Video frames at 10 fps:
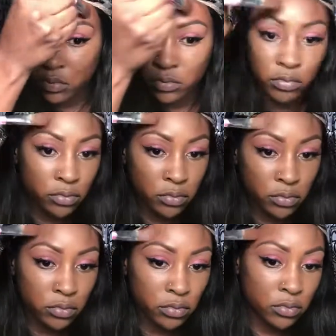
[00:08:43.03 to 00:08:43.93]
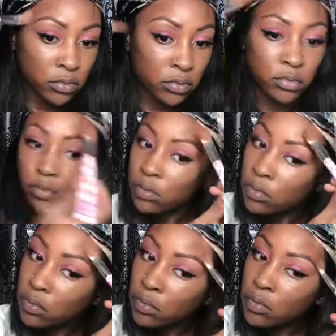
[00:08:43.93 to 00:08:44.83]
where the concealer isn't,
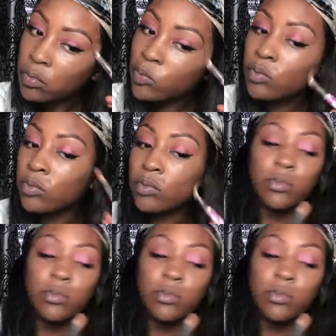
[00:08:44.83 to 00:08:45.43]
and then